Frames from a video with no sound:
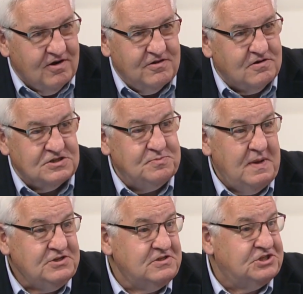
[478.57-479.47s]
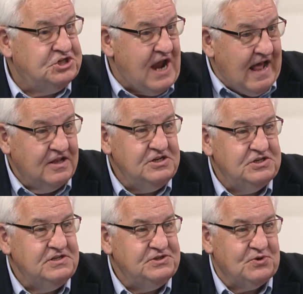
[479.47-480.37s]
Are there special
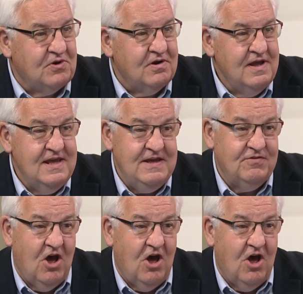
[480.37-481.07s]
challenges or even